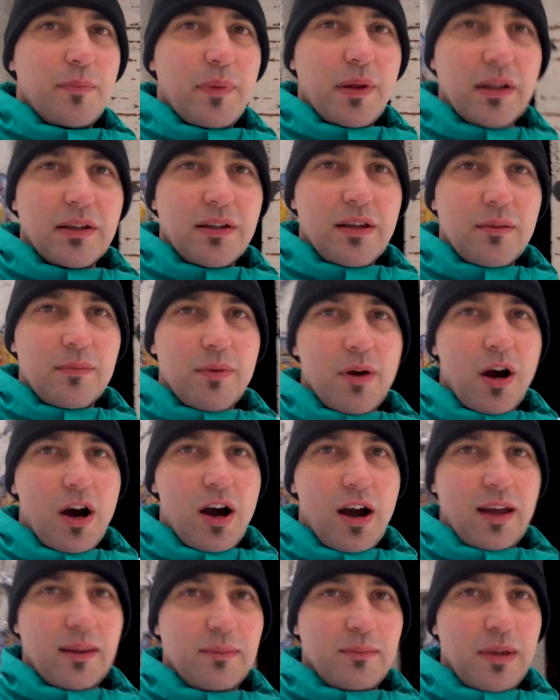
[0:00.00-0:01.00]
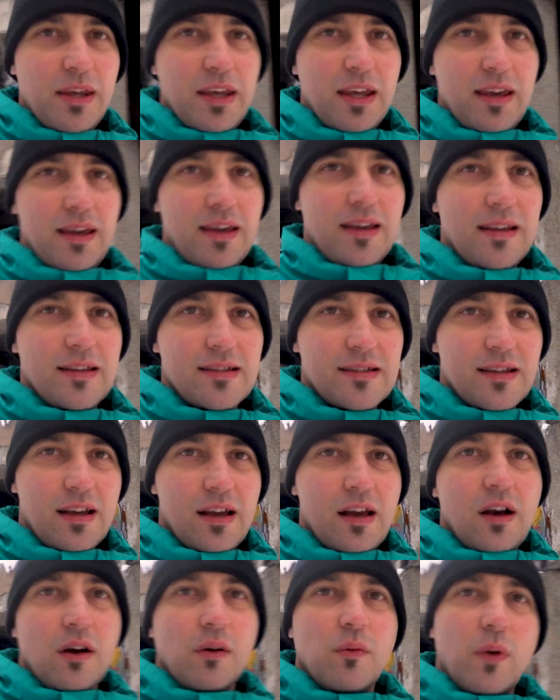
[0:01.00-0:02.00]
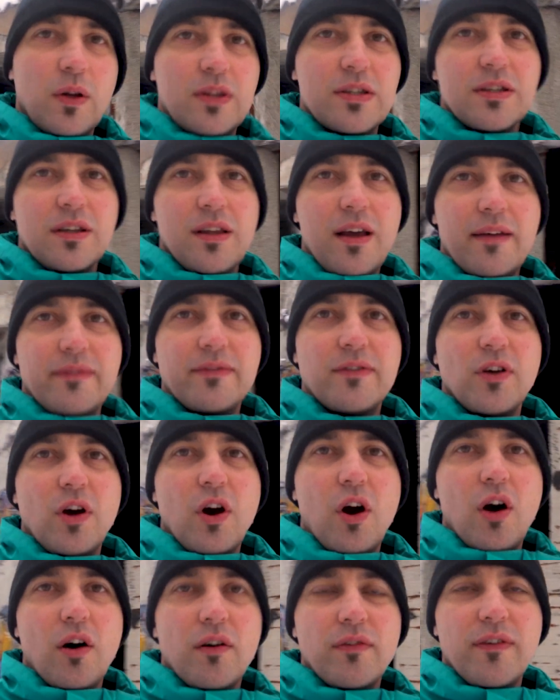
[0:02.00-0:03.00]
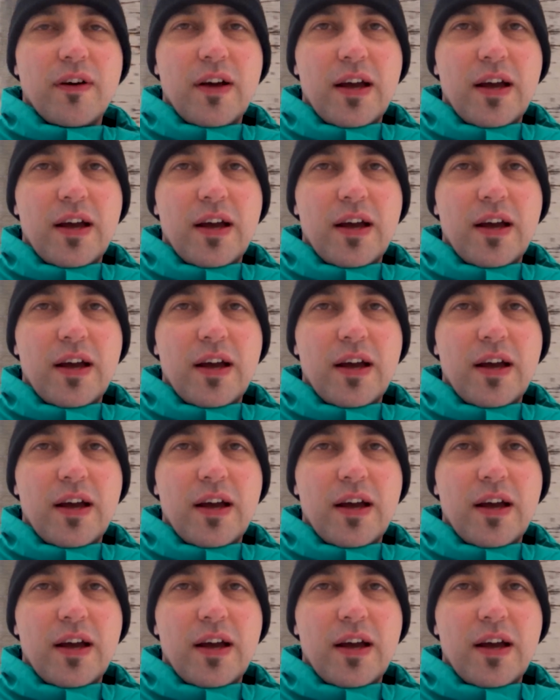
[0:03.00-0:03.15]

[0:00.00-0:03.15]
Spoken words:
building behind me is what's left of